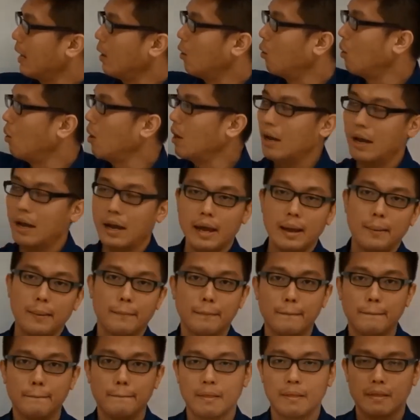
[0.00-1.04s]
NOM.
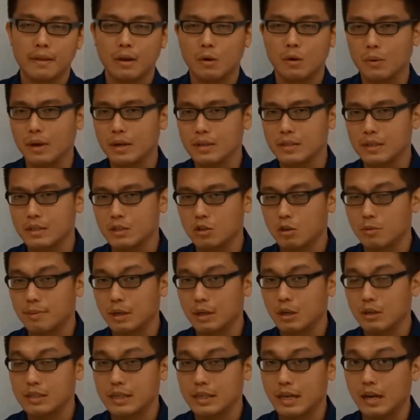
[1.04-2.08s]
Now why is it so?
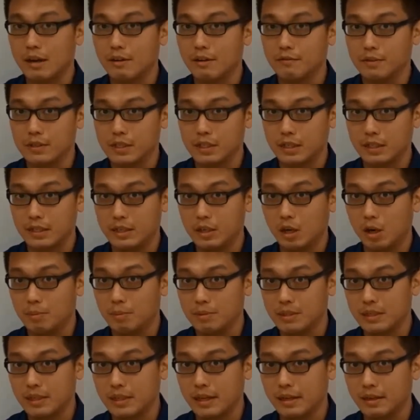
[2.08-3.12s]
Because they are vertically
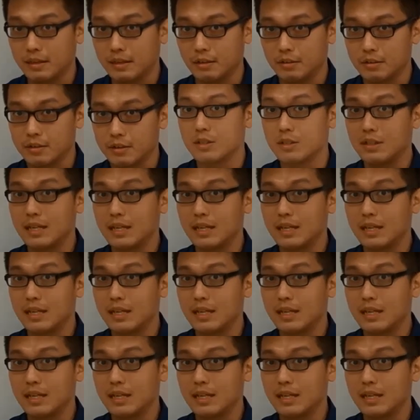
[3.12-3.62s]
opposite angles.